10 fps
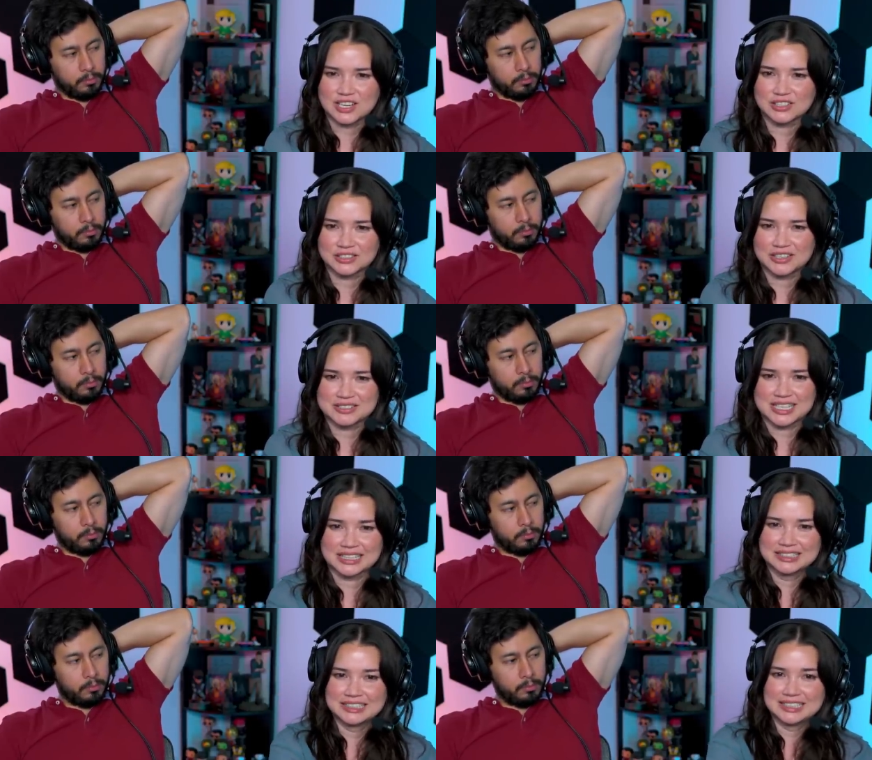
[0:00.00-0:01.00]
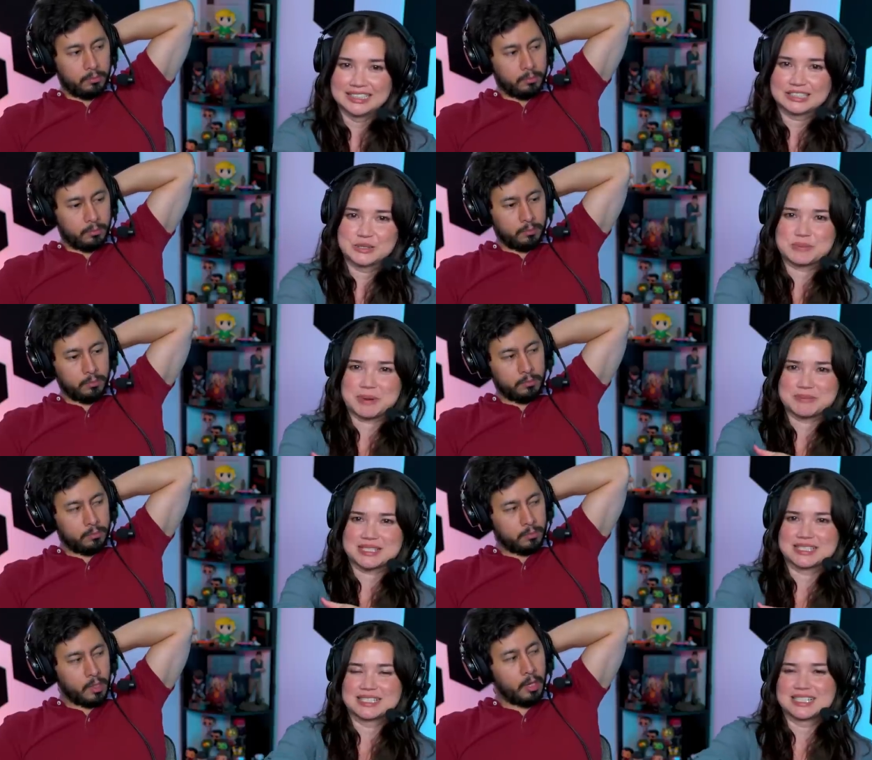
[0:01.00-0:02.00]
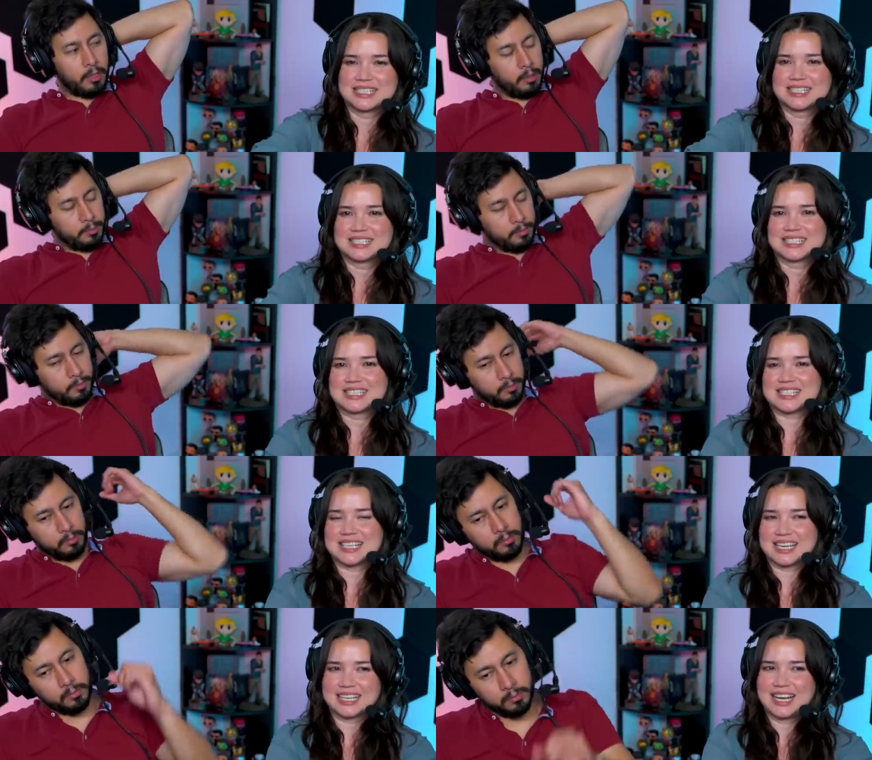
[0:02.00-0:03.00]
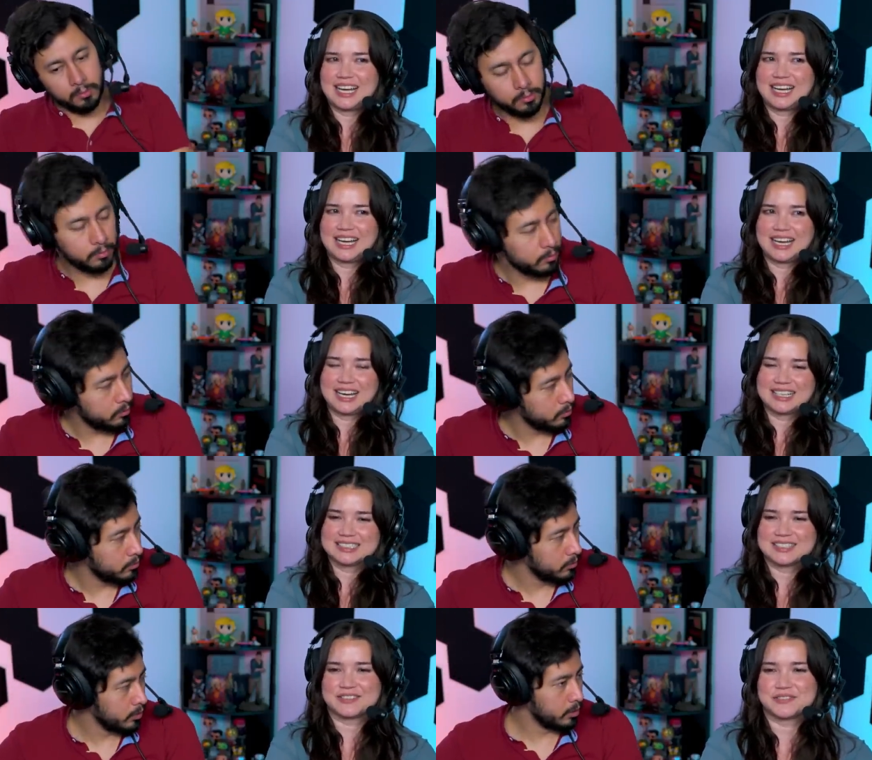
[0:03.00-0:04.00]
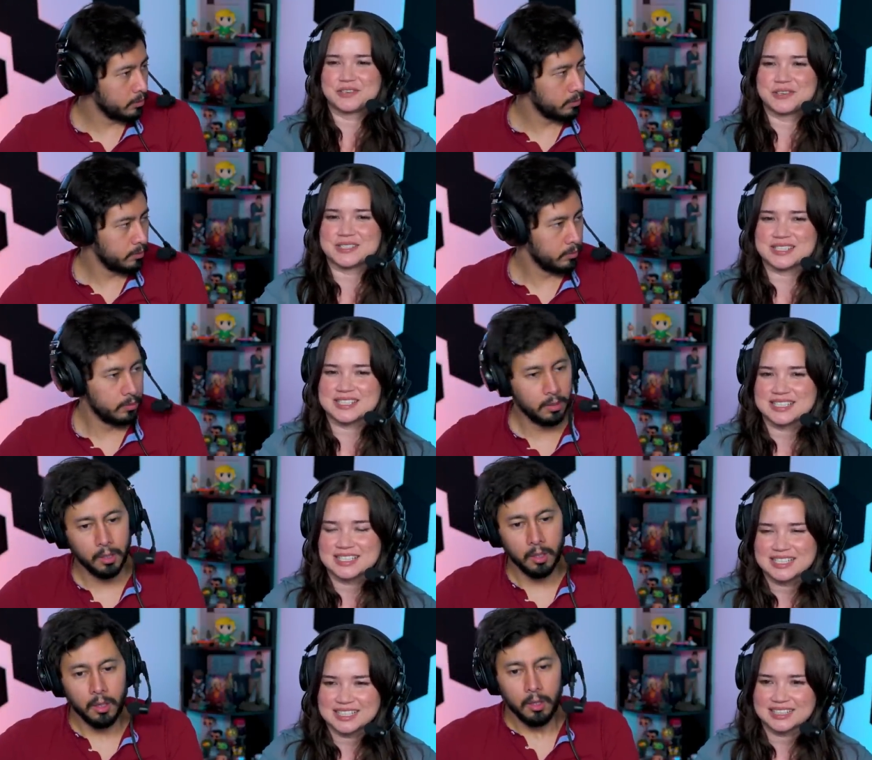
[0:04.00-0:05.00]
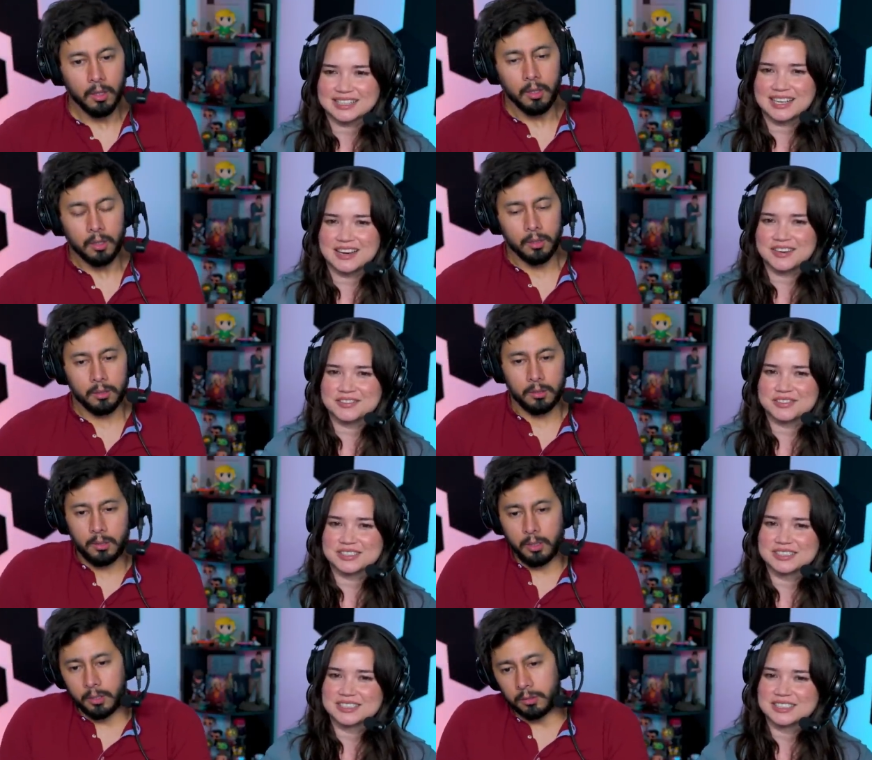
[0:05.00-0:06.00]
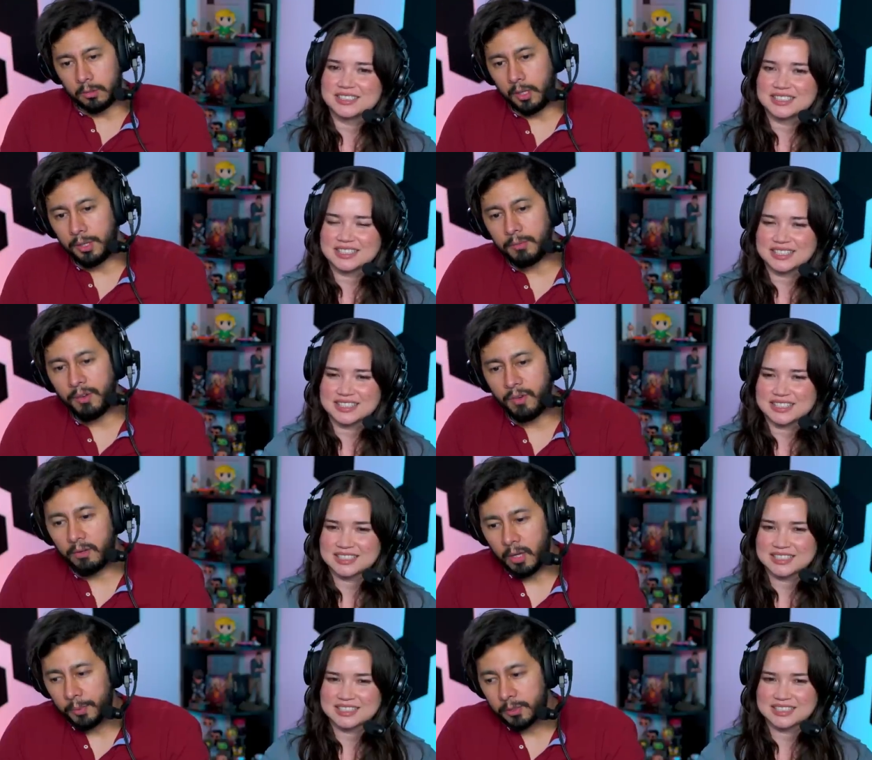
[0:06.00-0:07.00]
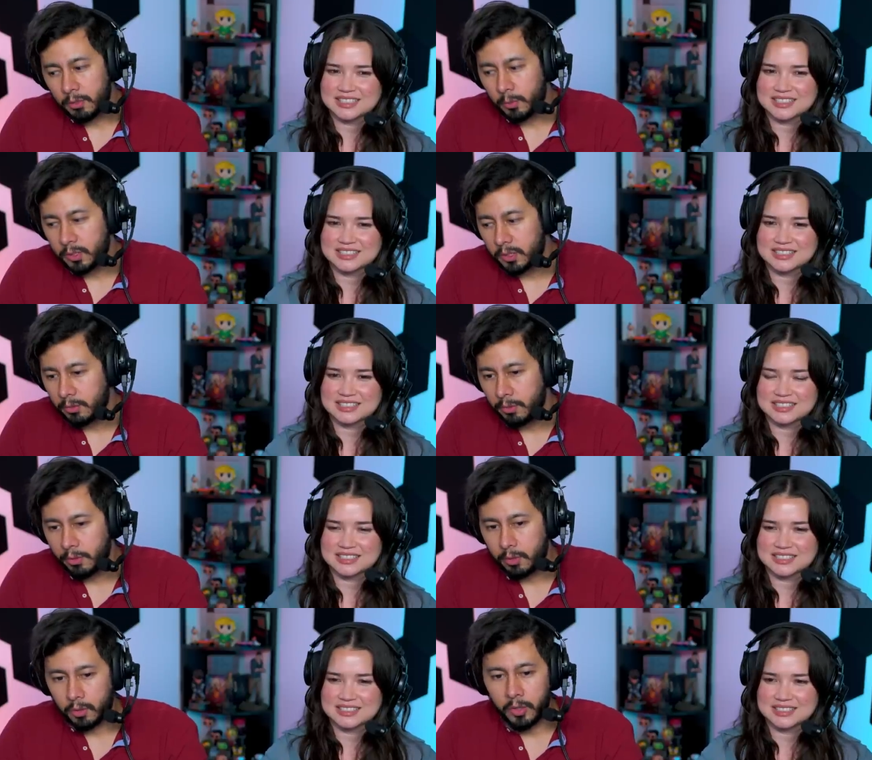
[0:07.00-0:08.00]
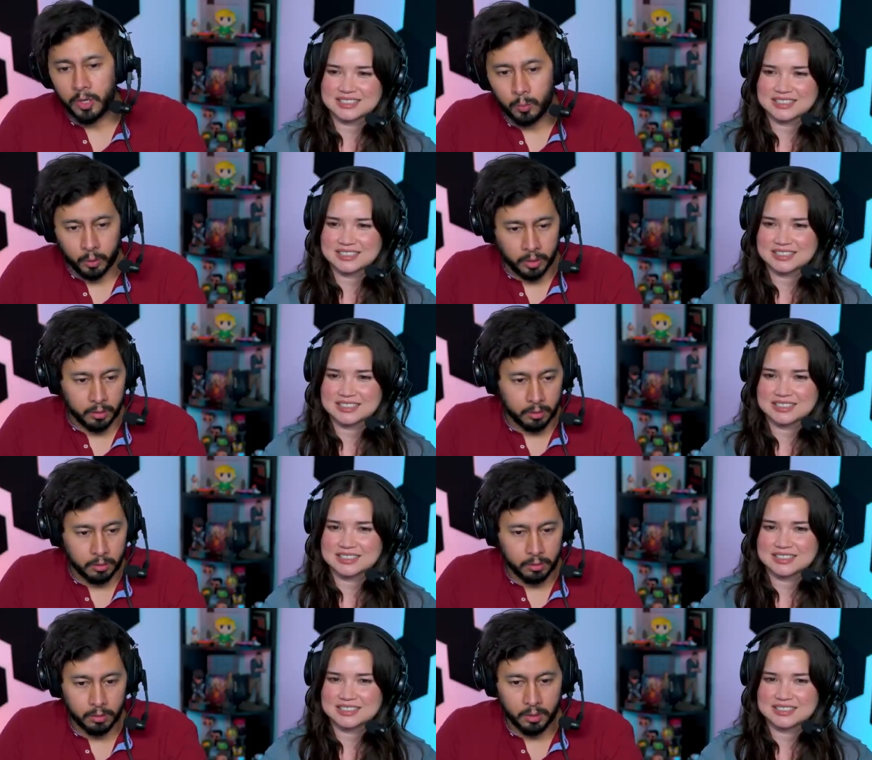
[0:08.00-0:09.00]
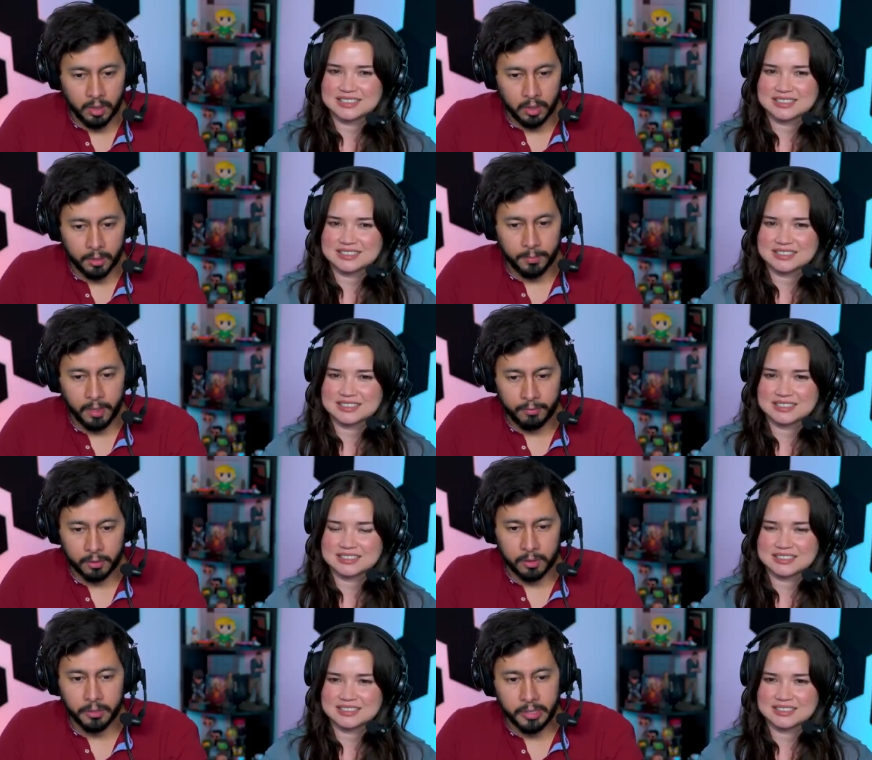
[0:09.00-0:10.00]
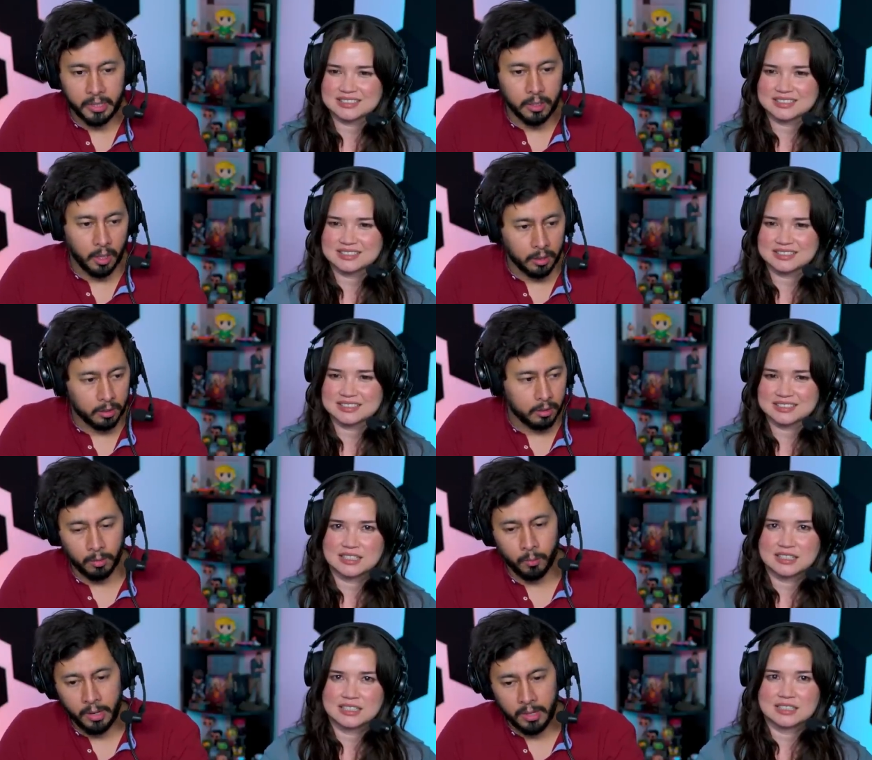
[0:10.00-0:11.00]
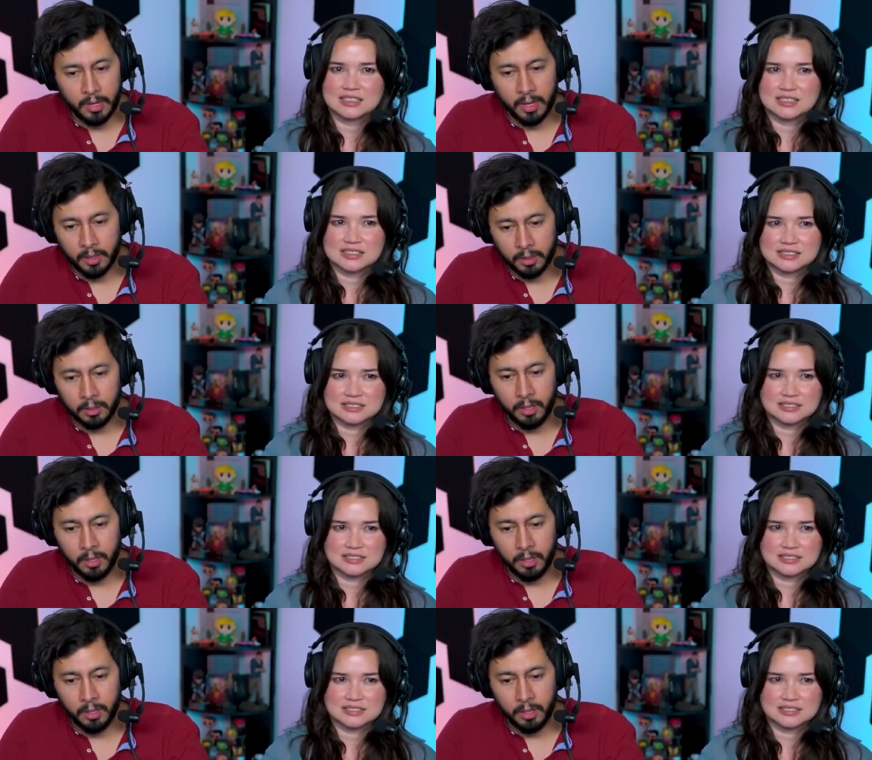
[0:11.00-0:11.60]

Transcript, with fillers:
Speaker 1: color, I was like, goosebumps. Yeah. Yeah, yeah. Just like, ah, the yeah. force. Love.
Speaker 2: Yeah. I think my favorite episode was still the Korean one. Um, after it's all said and done, the way that